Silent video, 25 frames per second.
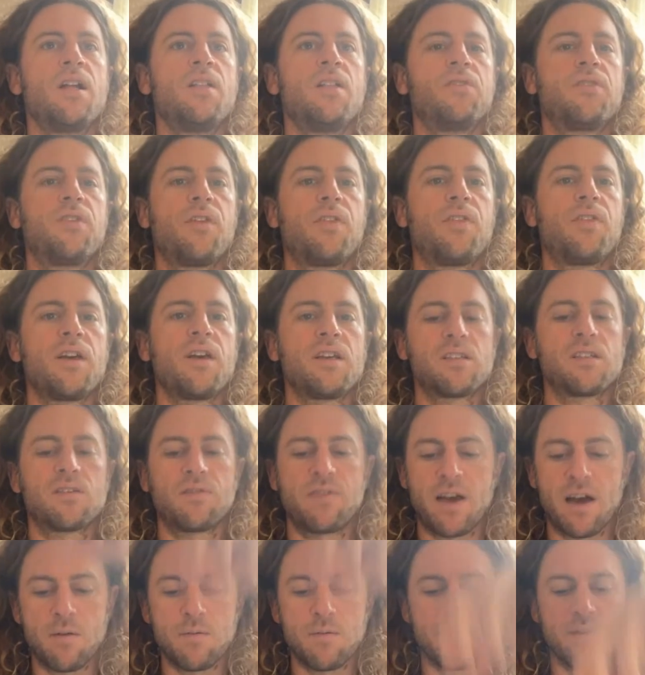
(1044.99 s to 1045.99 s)
The things of
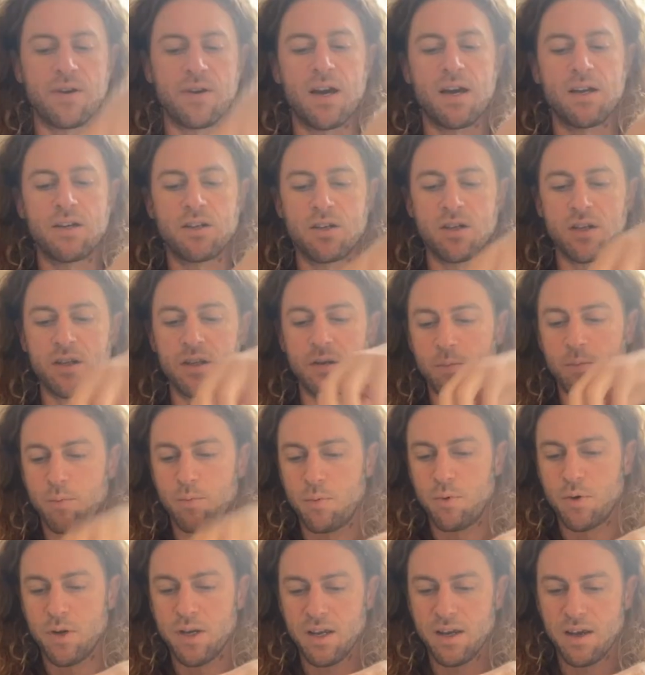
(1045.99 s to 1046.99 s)
how we've gotten to the
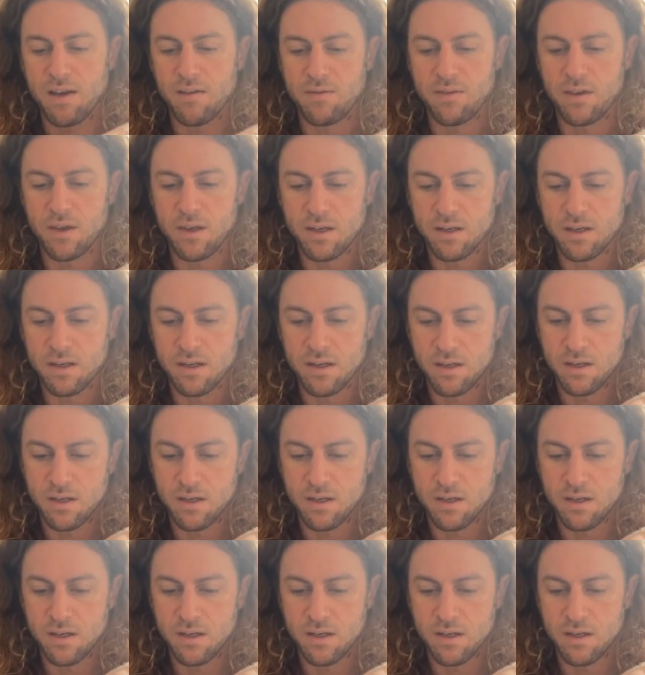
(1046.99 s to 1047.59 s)
point I've in,